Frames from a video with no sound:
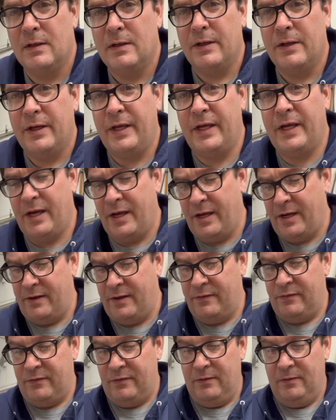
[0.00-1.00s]
Hey
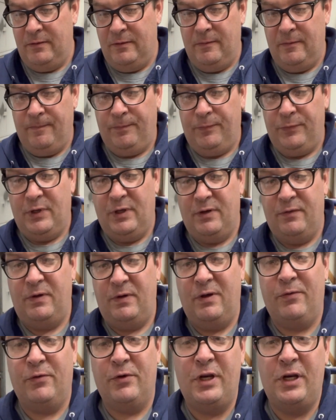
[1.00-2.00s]
guys, if you
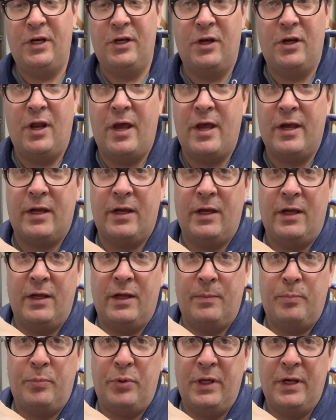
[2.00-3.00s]
ever need to knock
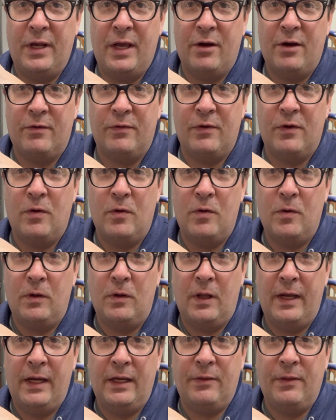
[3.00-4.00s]
a pin out of a hole
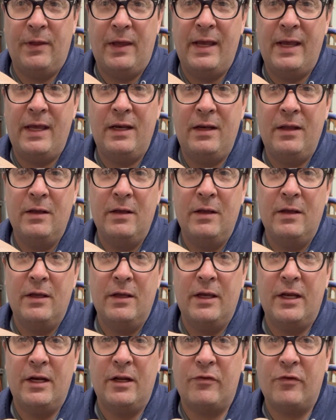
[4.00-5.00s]
like that
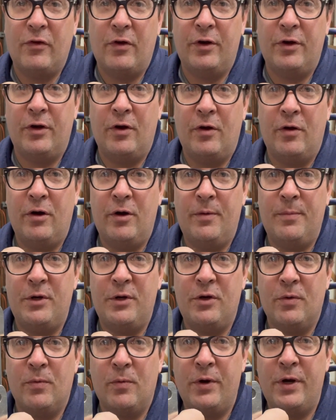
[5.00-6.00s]
and it's on an arm and
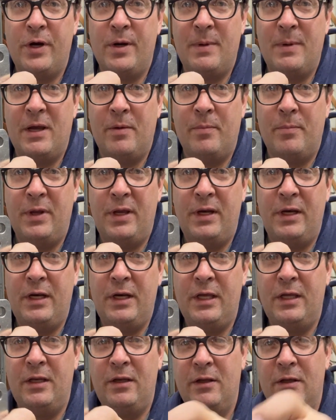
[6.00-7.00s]
you're worried about bending it,